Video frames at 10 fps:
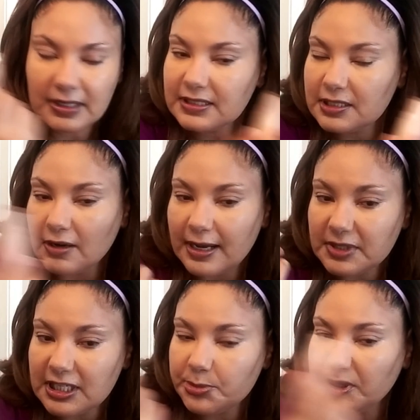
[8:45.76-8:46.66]
So I'm
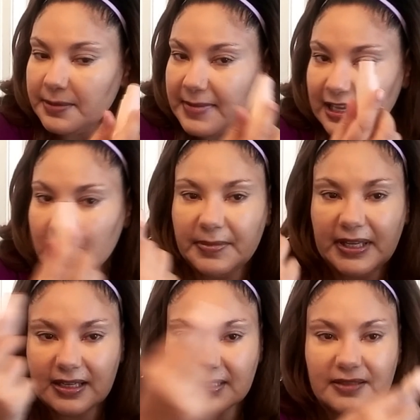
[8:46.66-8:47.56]
just putting makeup
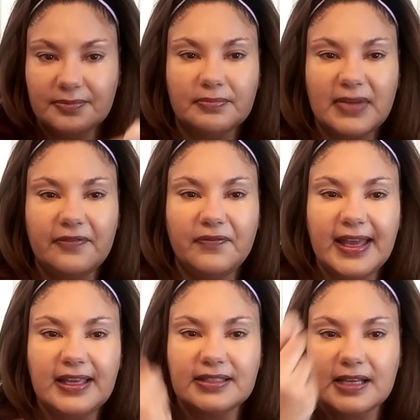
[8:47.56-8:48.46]
because my
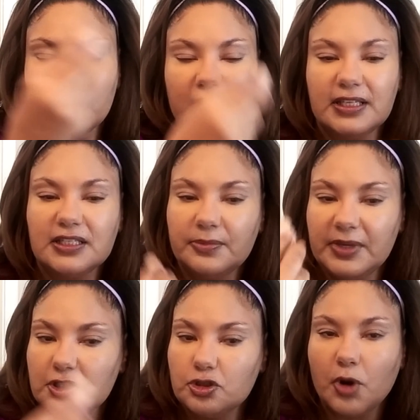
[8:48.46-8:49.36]
face, I want it to
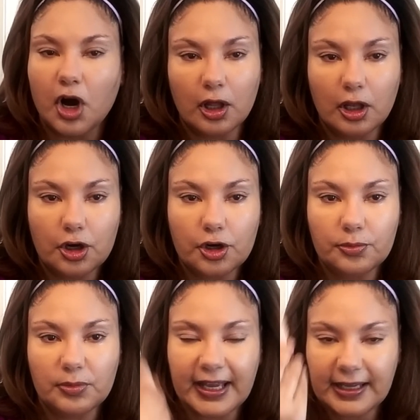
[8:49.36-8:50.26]
be
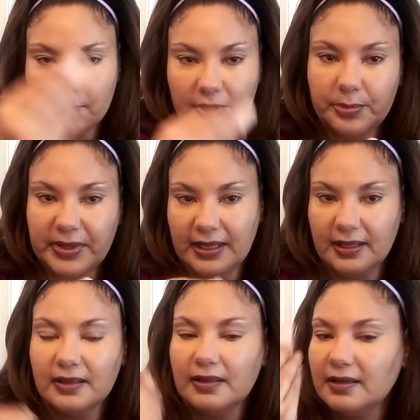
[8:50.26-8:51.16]
smaller, like it will
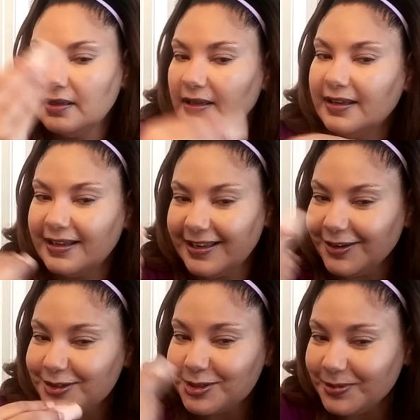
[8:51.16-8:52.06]
be,
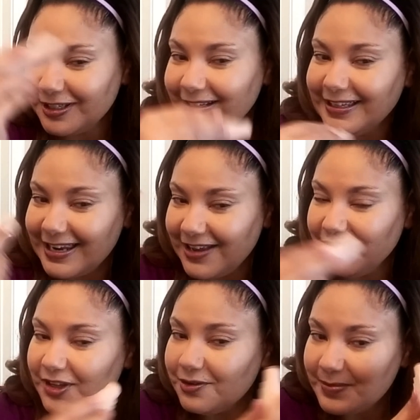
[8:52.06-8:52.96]
Lord's will, in a
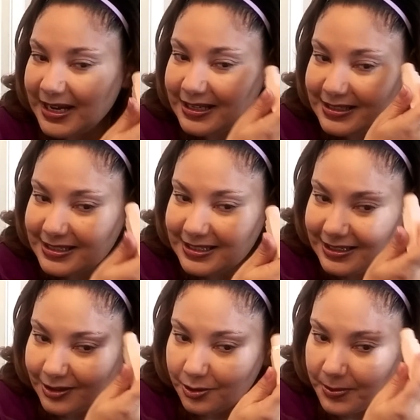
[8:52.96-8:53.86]
few months
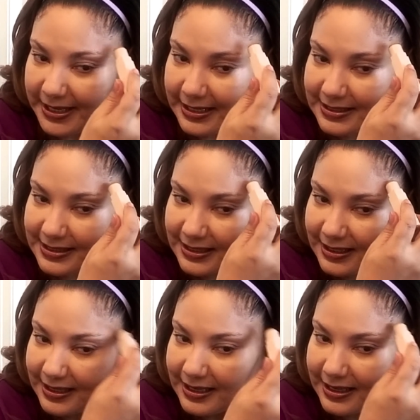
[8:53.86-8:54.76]
or weeks.
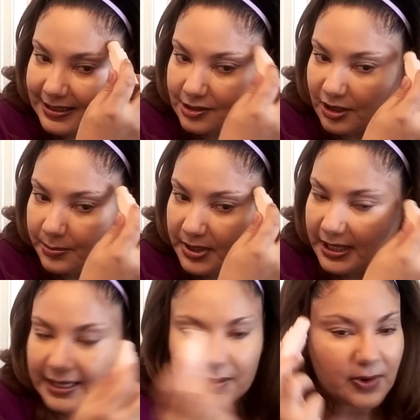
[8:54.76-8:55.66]
And so I'm
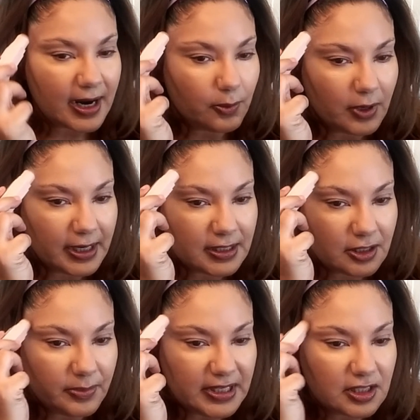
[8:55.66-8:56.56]
putting it where I want it to
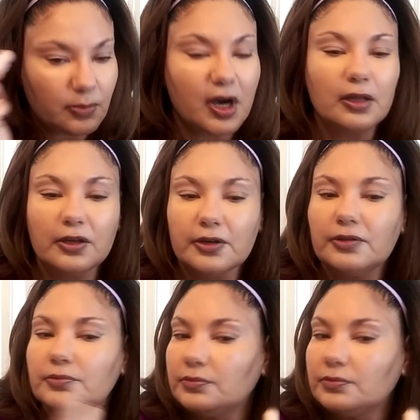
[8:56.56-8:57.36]
be smaller.